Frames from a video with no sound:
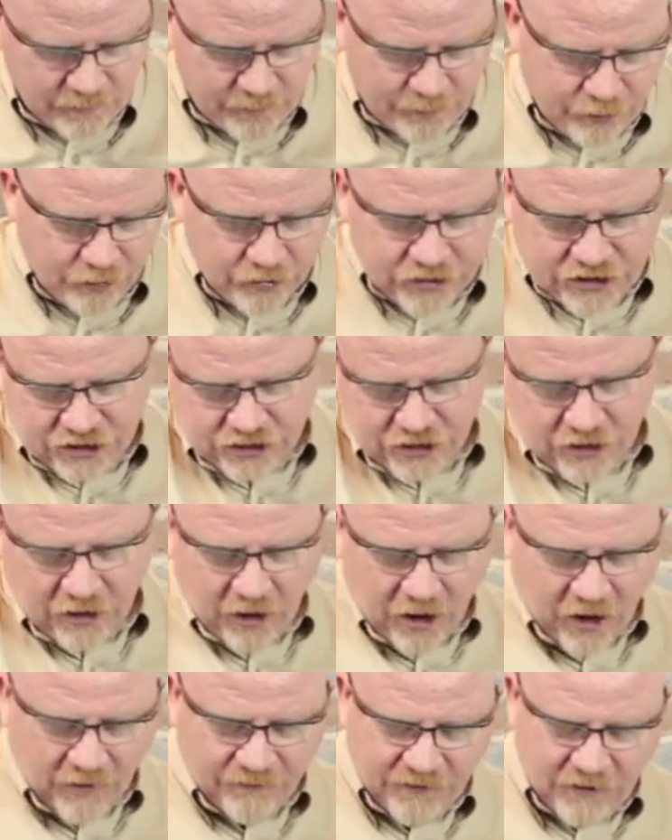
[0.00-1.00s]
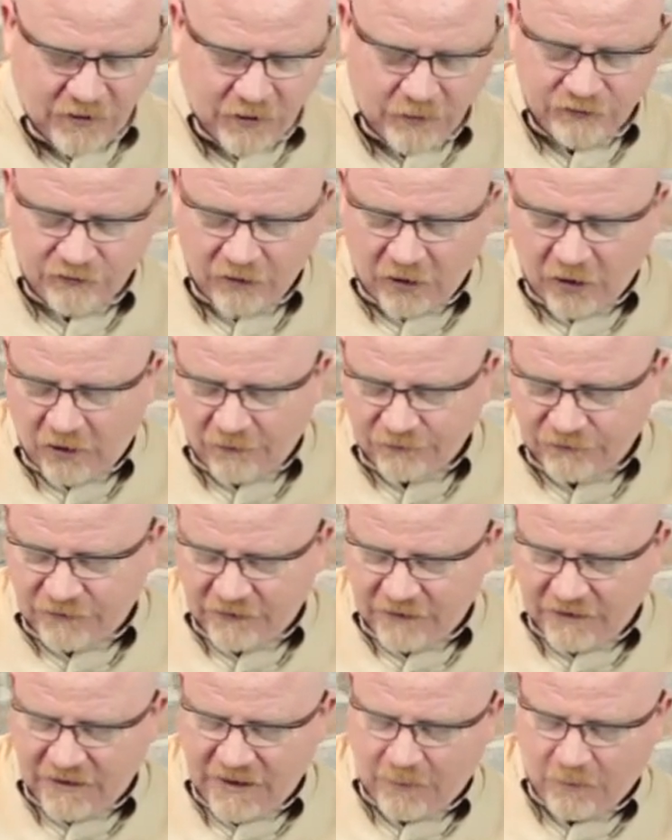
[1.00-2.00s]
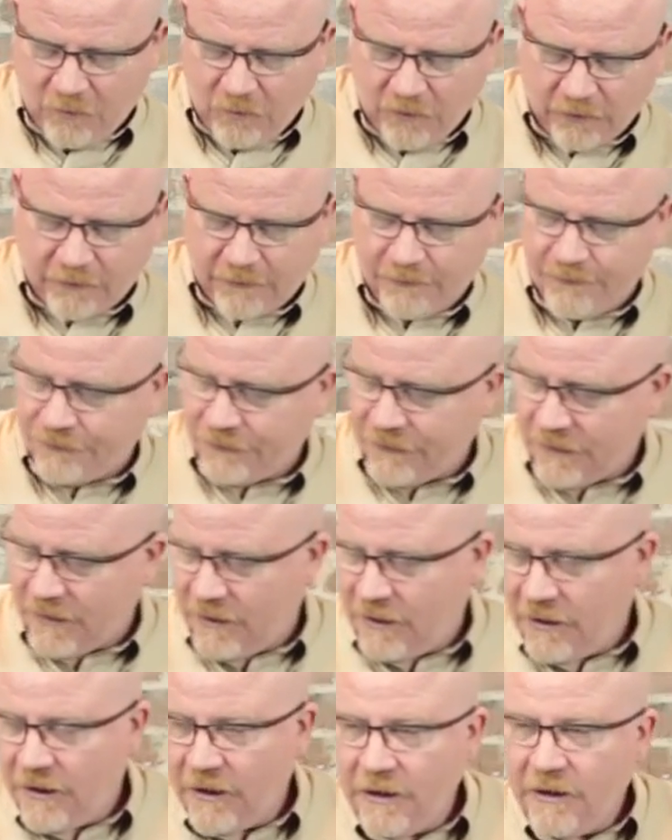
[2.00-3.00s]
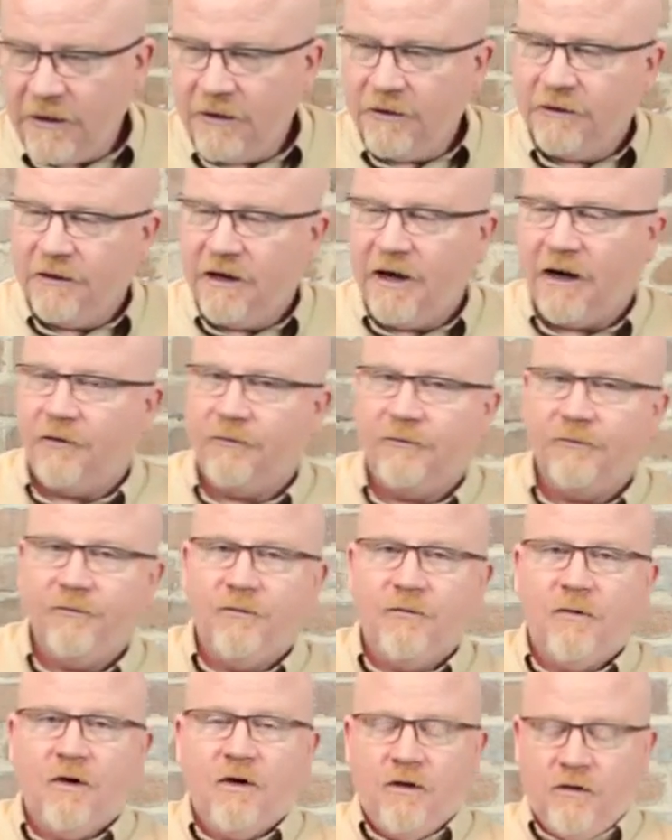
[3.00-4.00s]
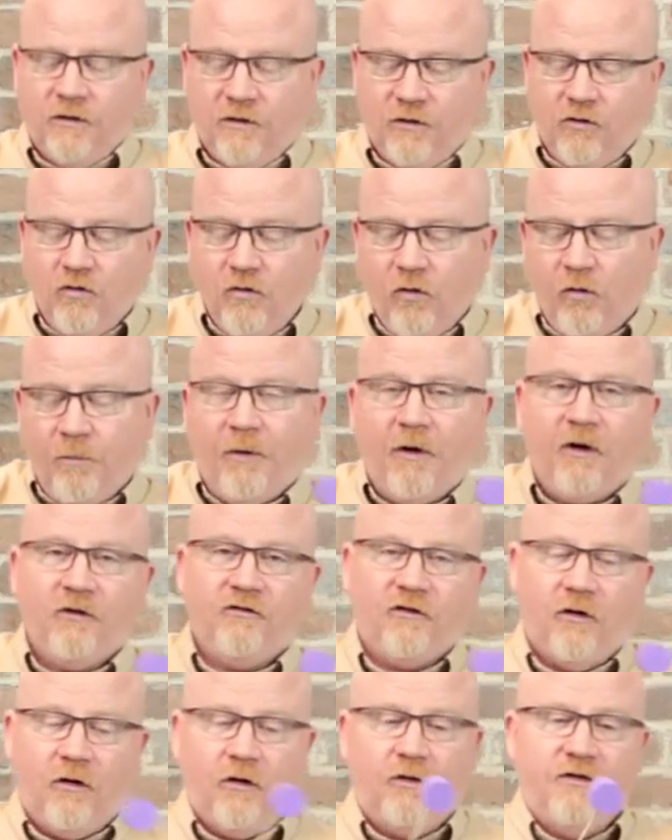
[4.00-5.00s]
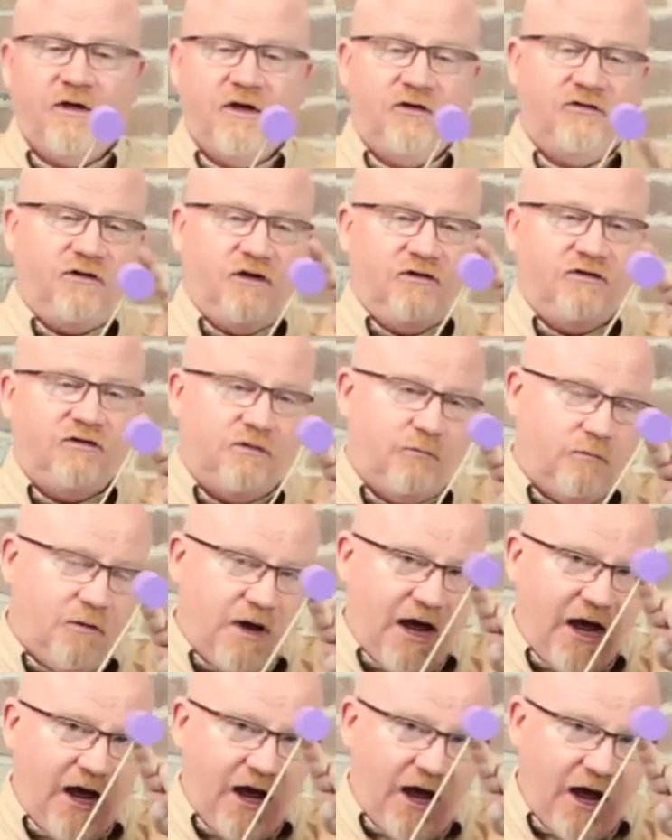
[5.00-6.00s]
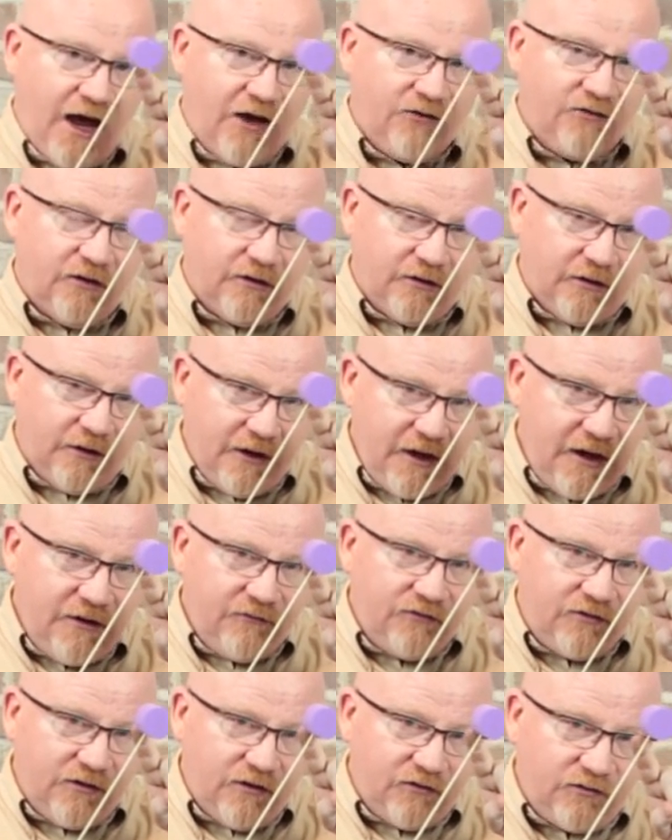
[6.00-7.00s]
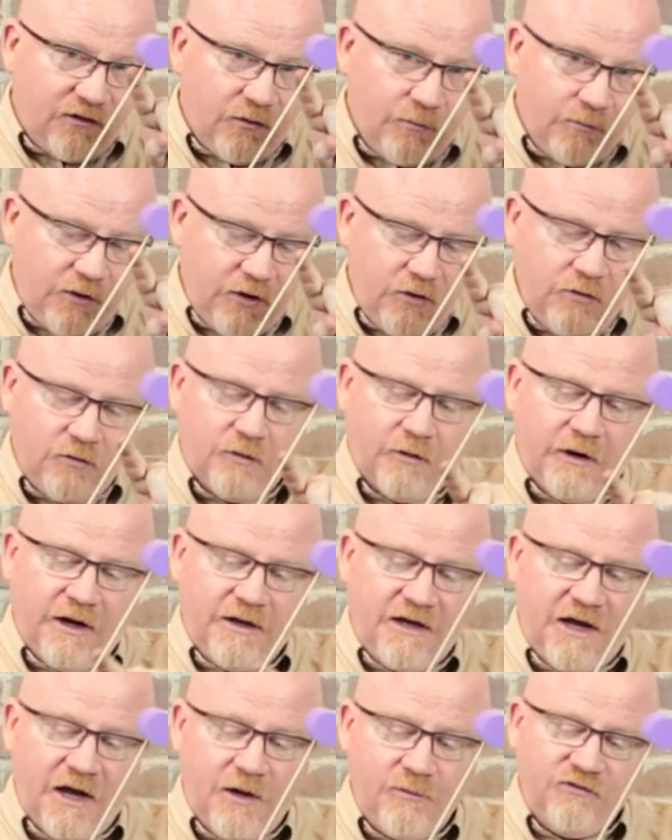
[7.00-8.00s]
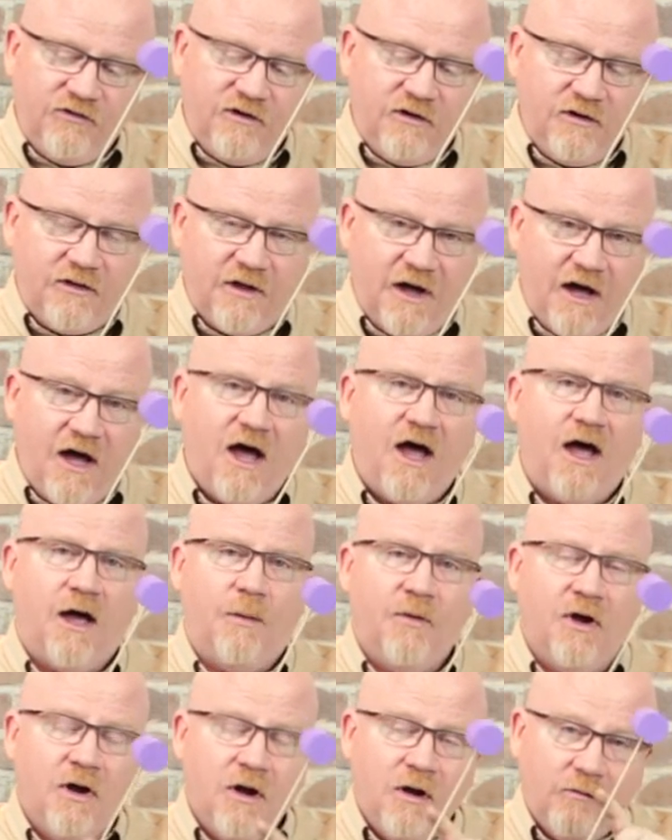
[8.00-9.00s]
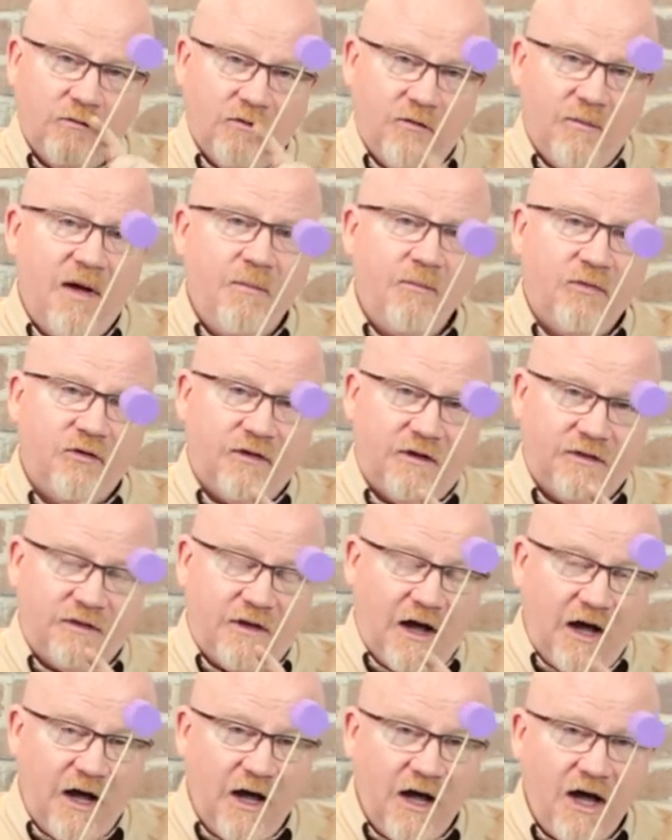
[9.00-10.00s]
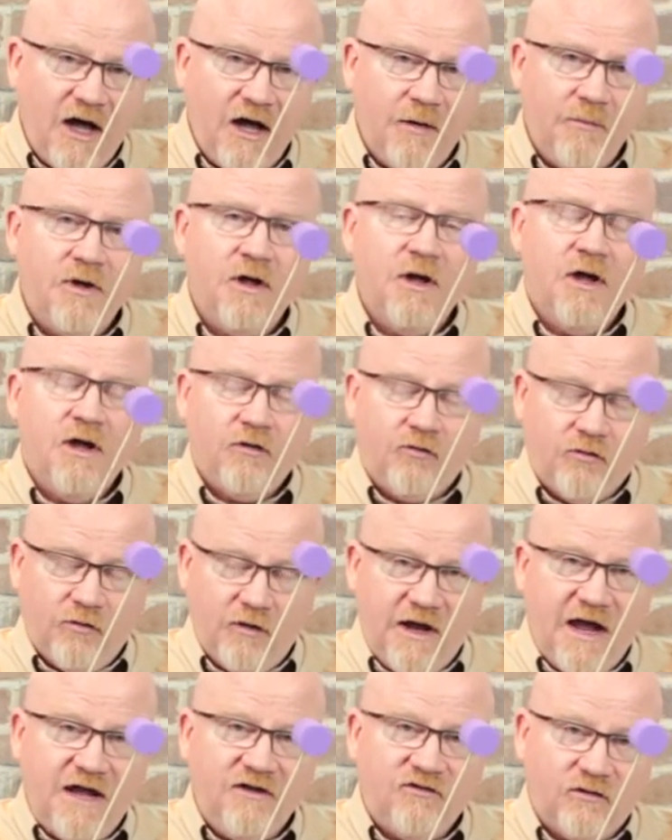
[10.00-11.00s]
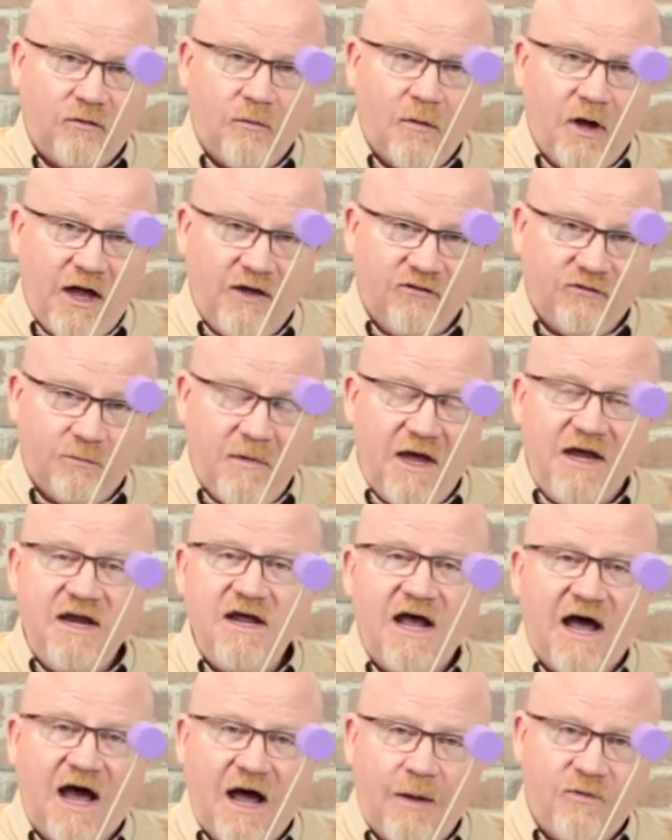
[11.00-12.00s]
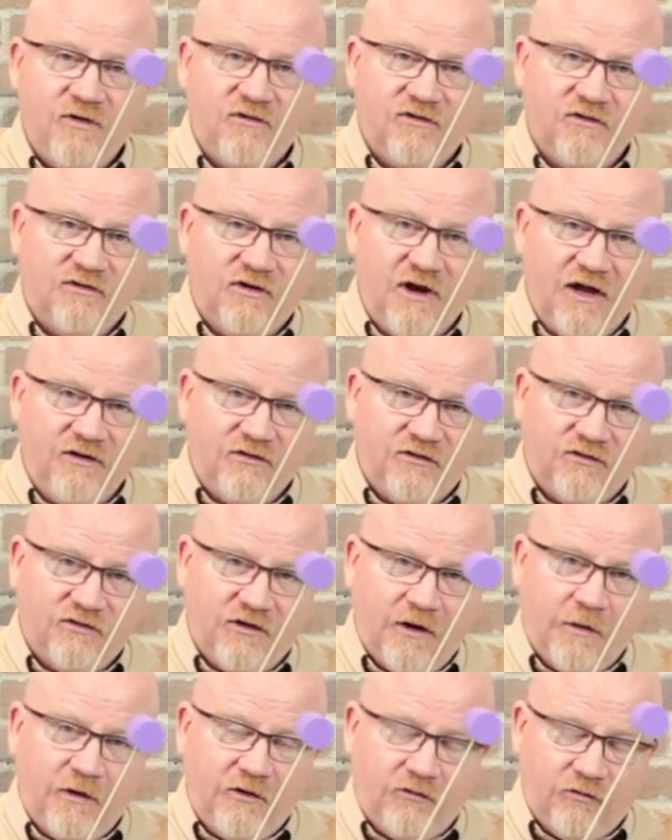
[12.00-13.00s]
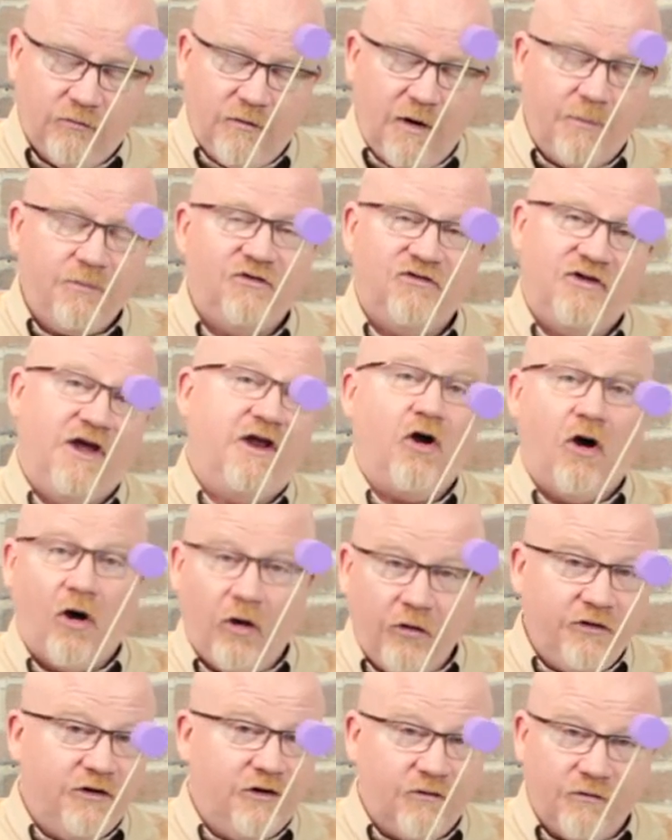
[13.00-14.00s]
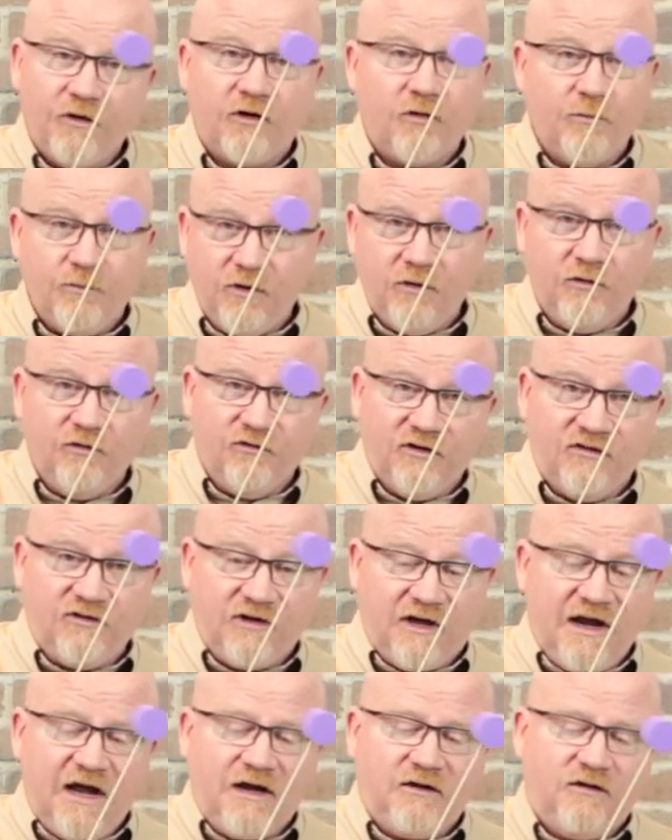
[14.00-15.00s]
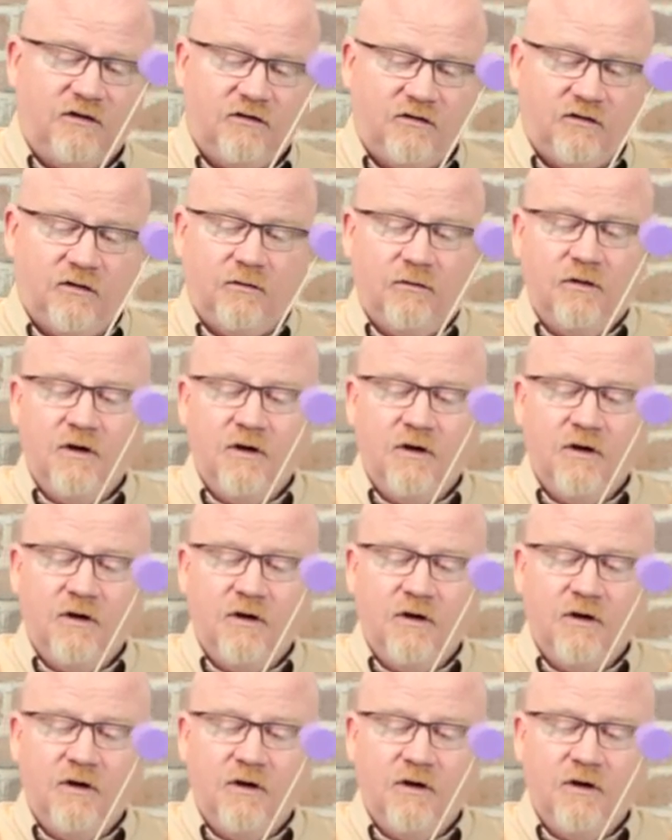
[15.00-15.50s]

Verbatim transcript: push, off it goes off to the network. Now, the cool part to all this is that as it leaves this computer and comes into the hub, remember that the hub creates as many copies as necessary to represent all the different computers it's connected to.